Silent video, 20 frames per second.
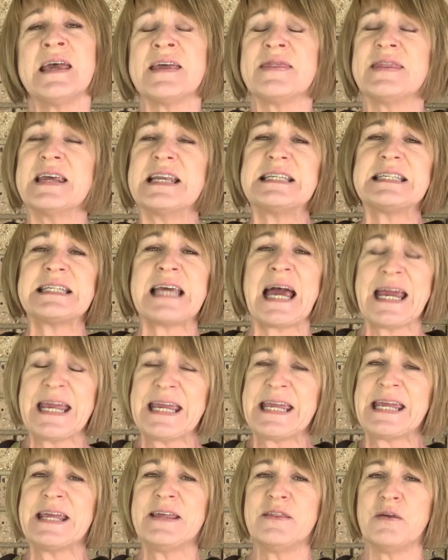then
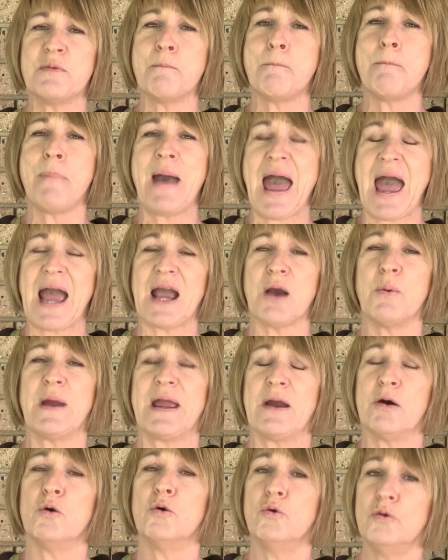taking them back where
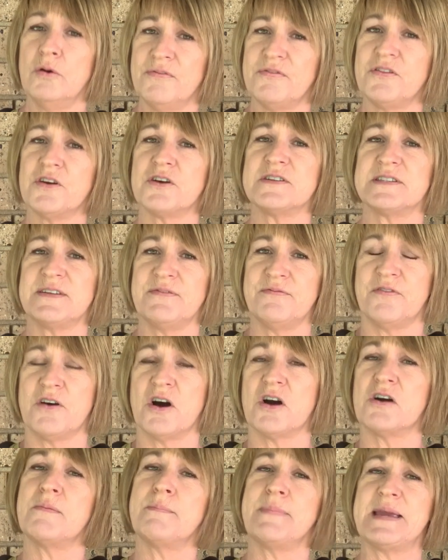all of those
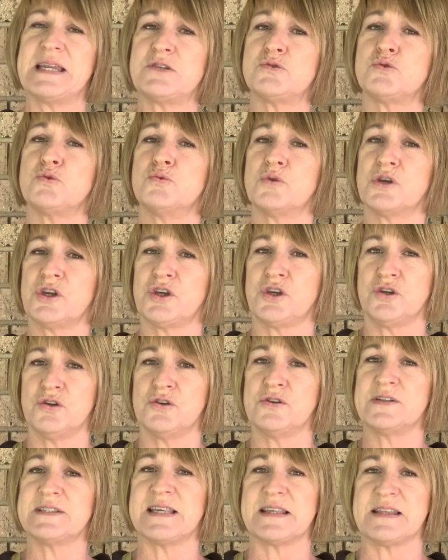environmental
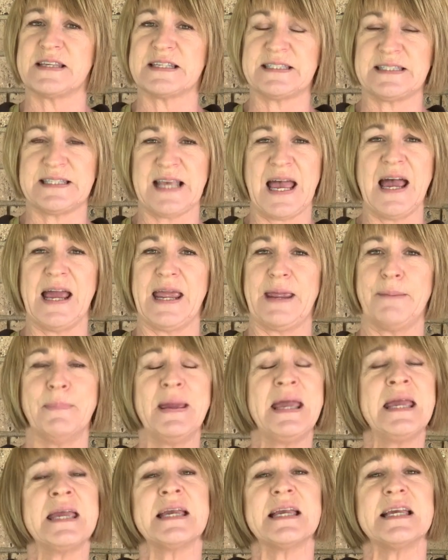cues are the same
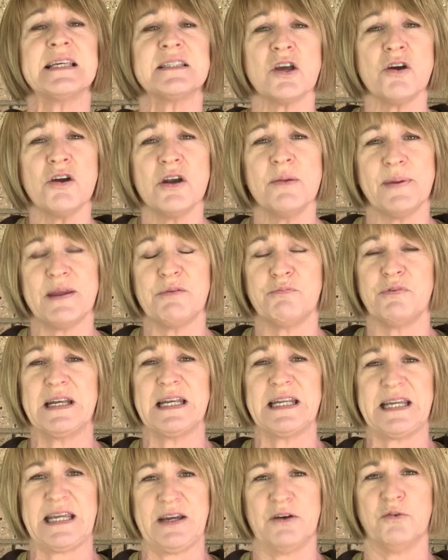is going to be
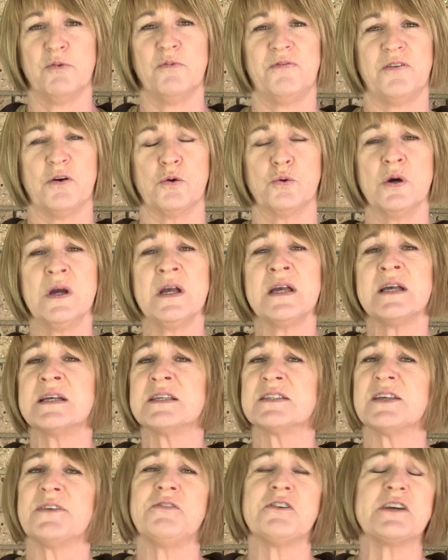really helpful.
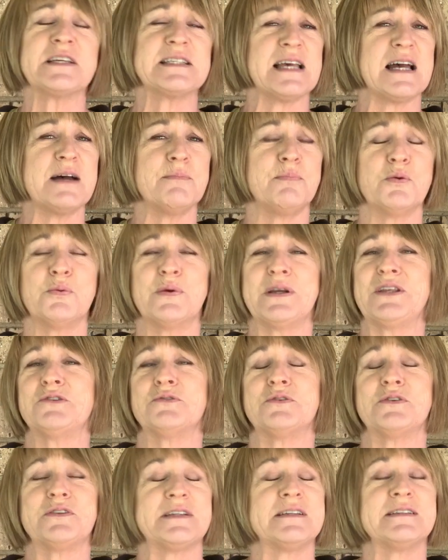So for example, when
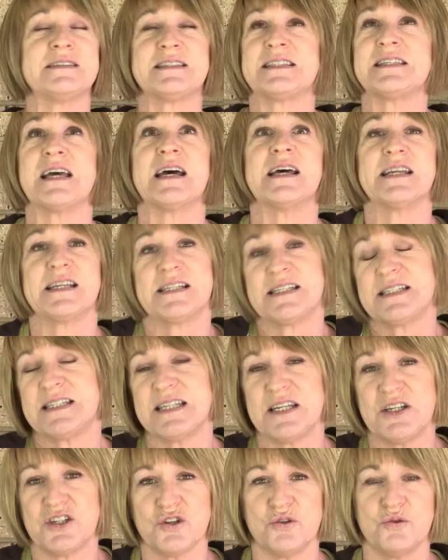you're starting to
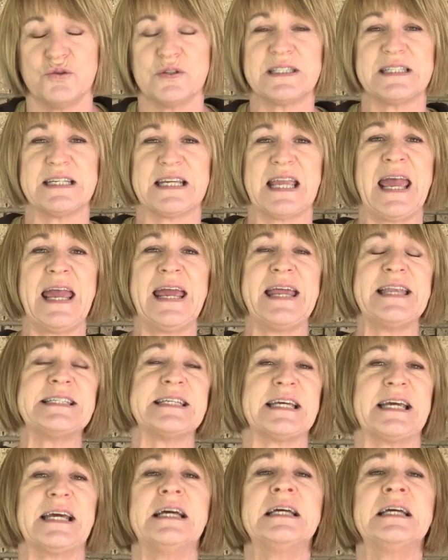teach a horse to canter,